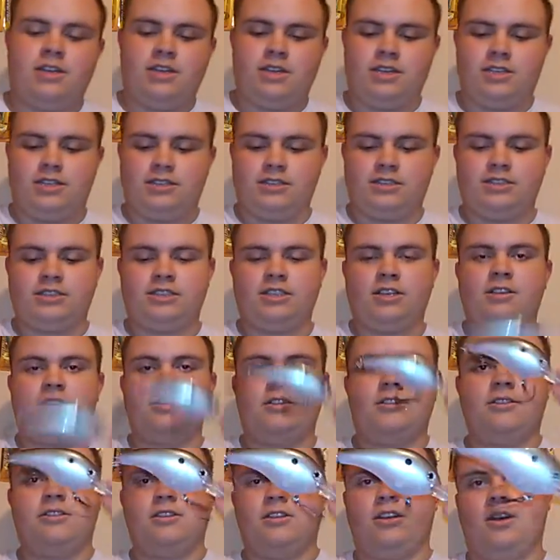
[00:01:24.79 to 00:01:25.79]
is
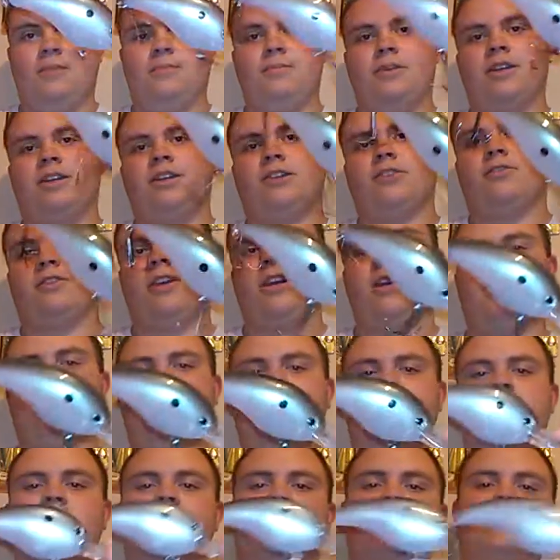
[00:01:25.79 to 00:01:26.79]
a big
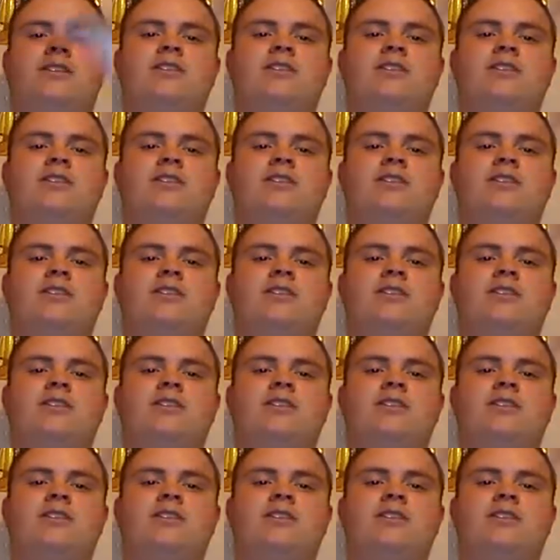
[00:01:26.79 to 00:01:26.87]
crankbait.